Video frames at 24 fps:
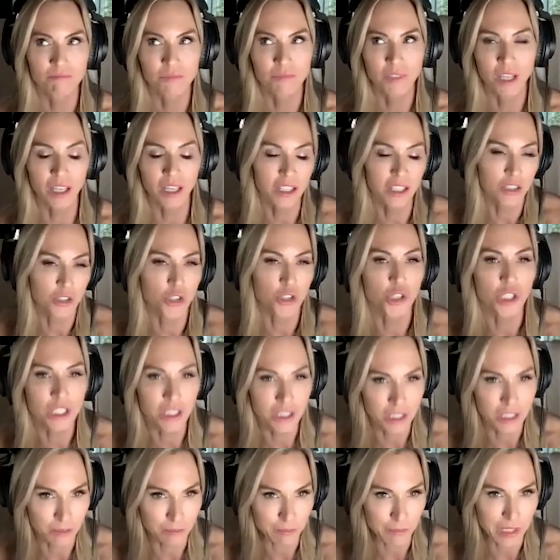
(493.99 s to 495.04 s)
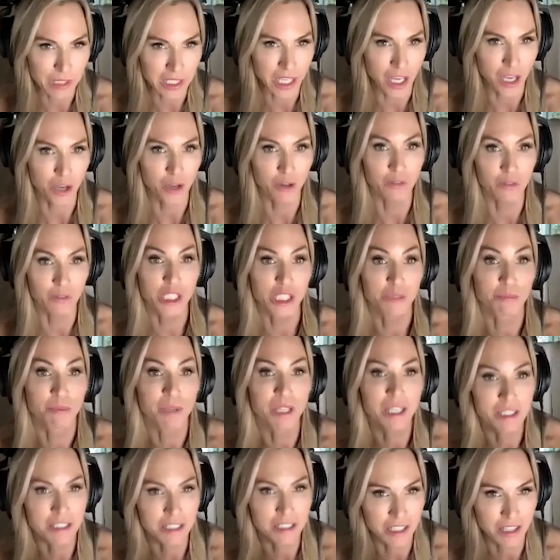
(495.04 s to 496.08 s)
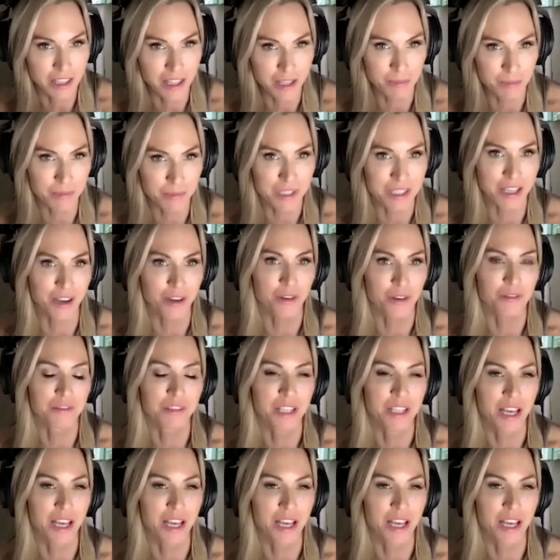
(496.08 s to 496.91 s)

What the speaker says: kind of treat themselves, speak to themselves,